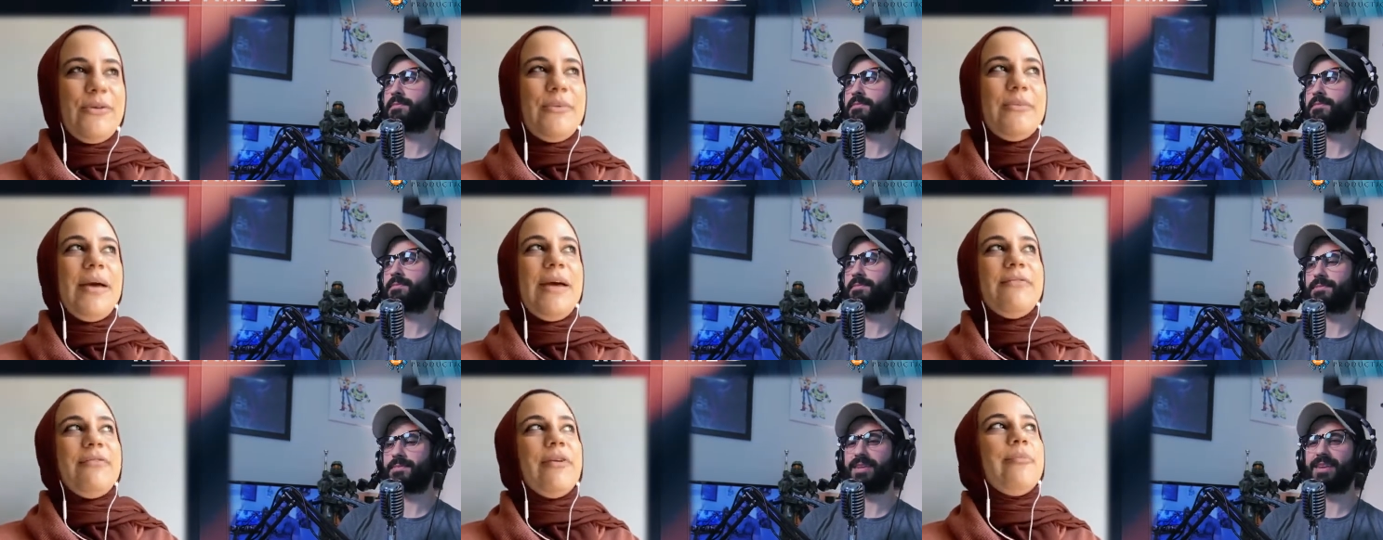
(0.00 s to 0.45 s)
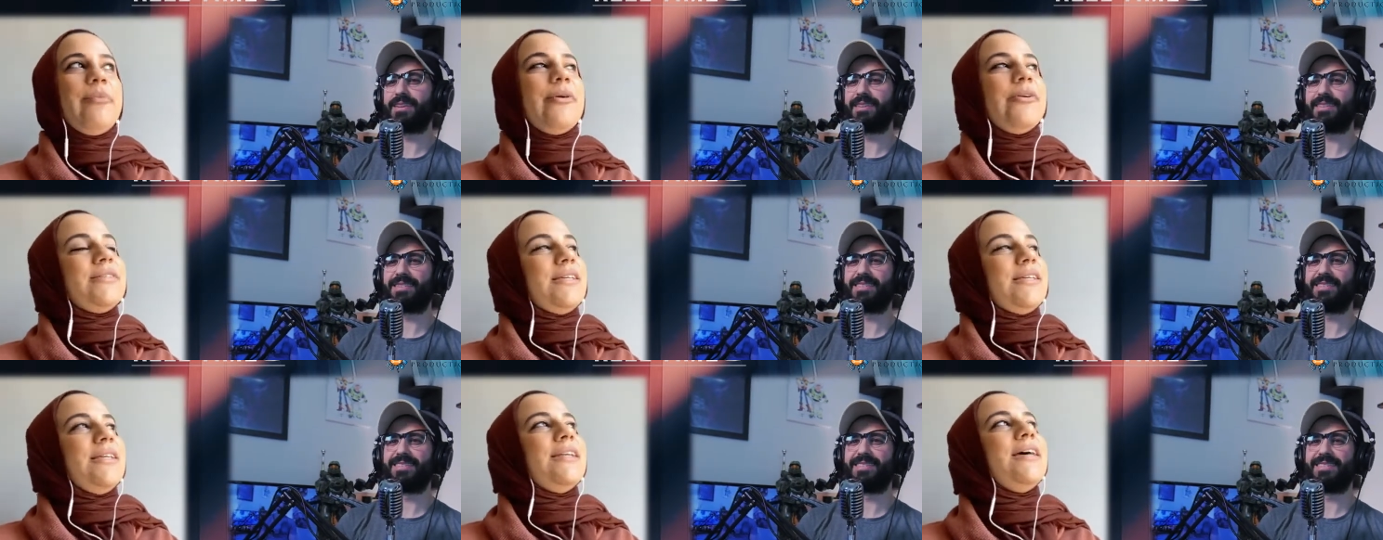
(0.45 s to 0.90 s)
Speaker 1: from every
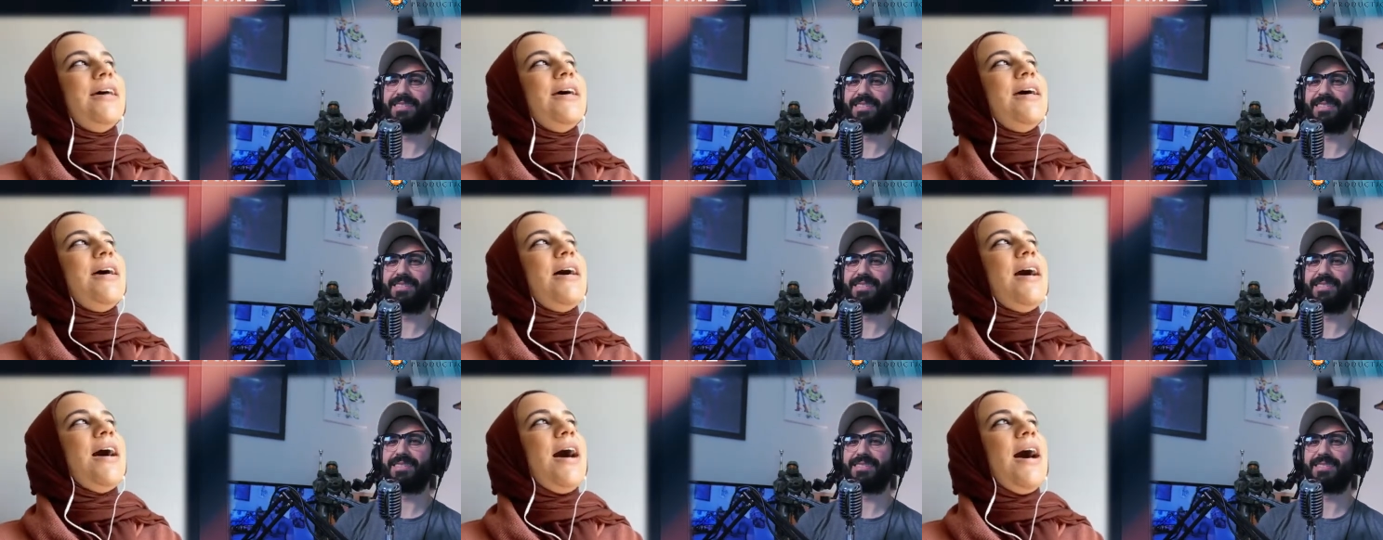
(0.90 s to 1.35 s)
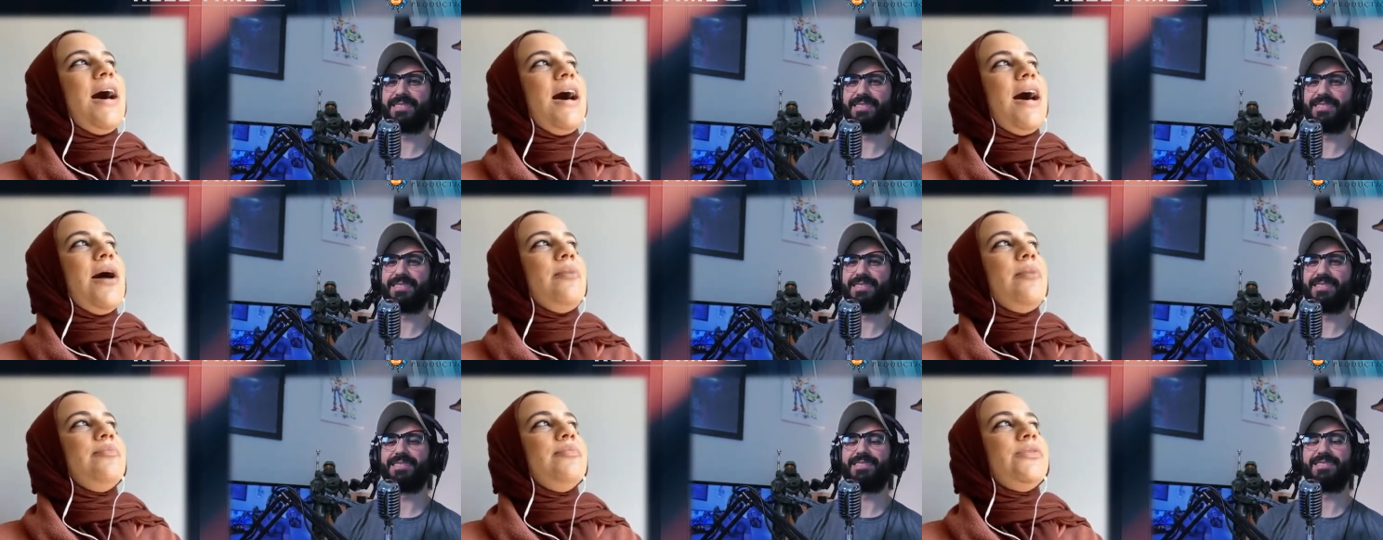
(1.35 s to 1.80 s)
person.
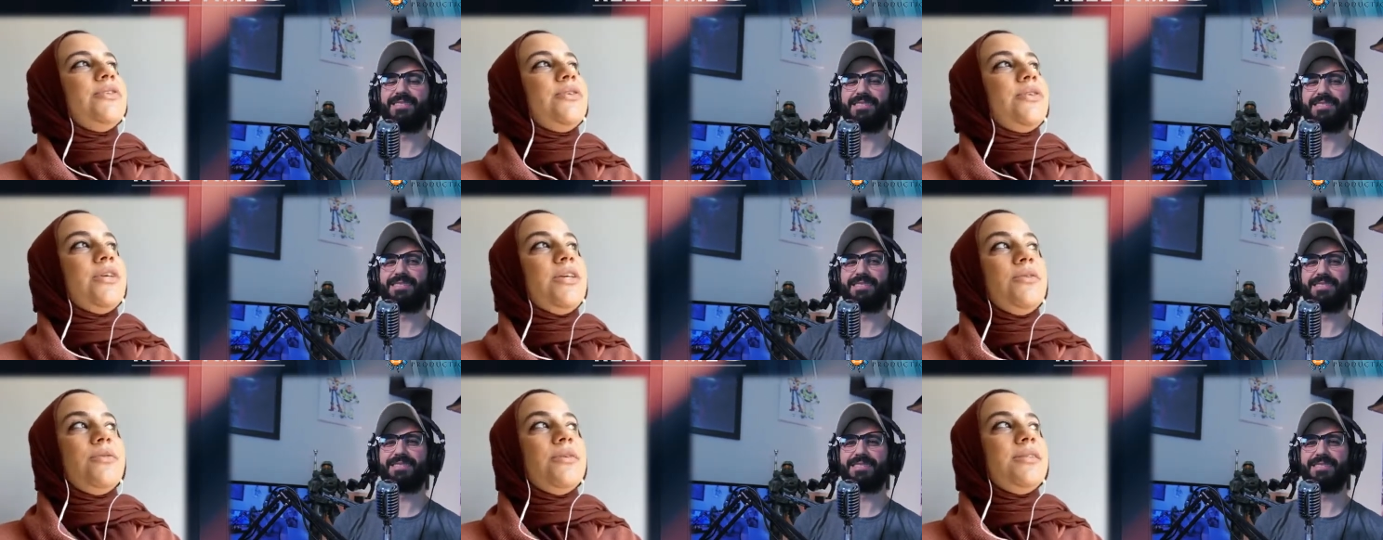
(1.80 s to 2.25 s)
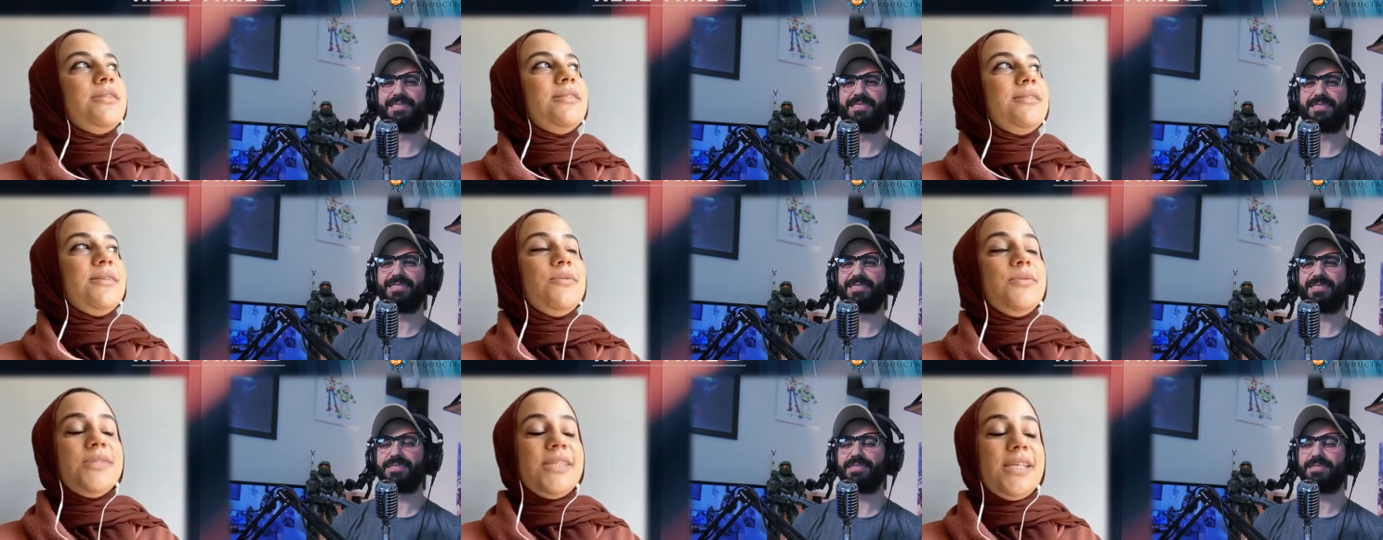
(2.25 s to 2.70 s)
Yeah. Um, so he was
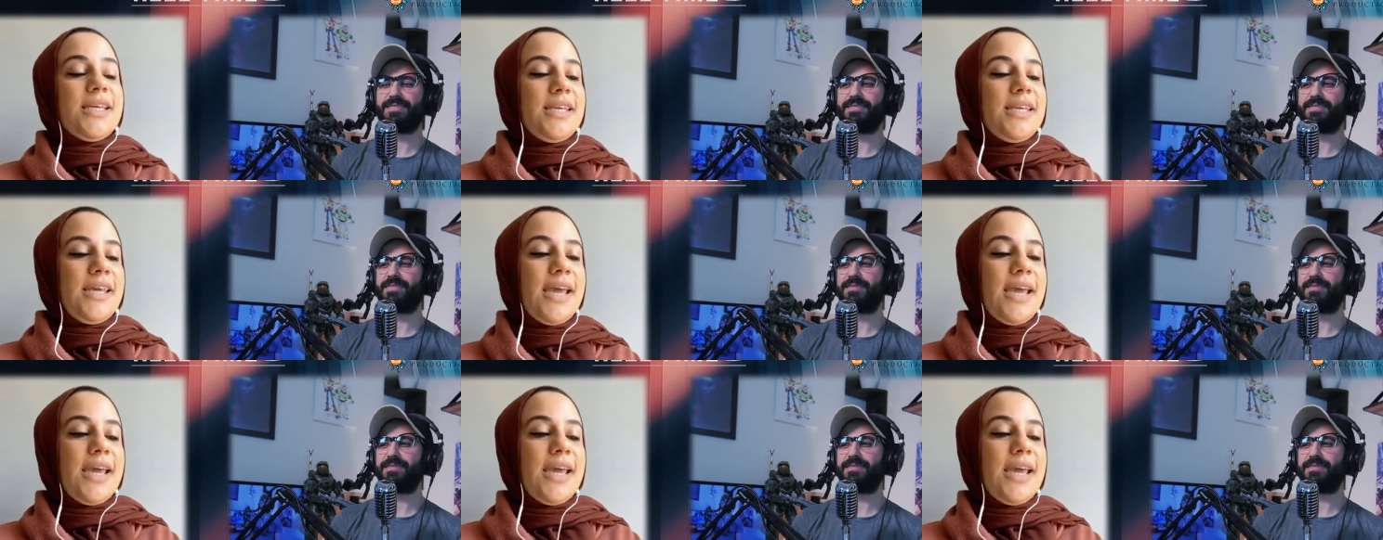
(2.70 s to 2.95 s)
he was like,